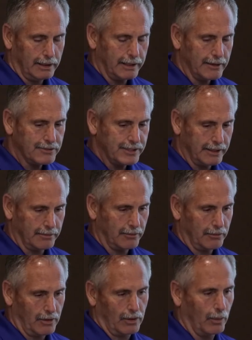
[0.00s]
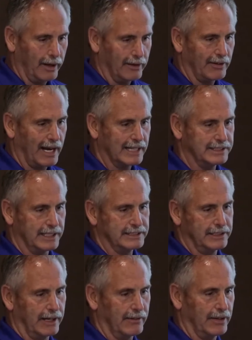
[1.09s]
it gives him a way of
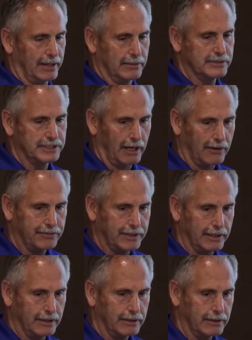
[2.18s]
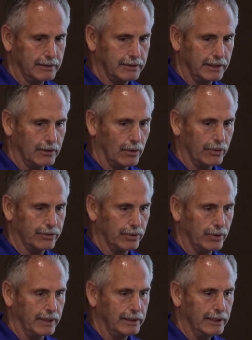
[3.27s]
accessing everything himself to go
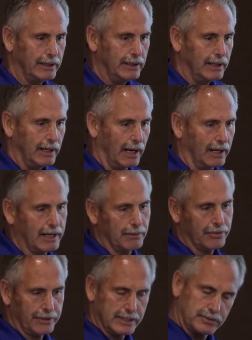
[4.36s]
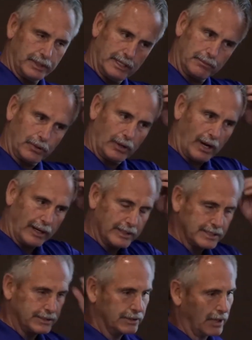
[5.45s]
through it. A couple things we didn't put on
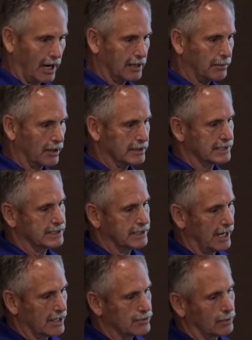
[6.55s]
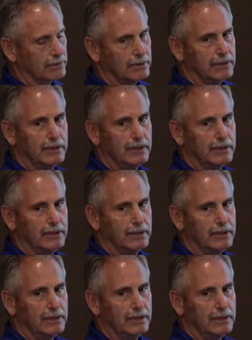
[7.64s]
just to talk about is a schedule.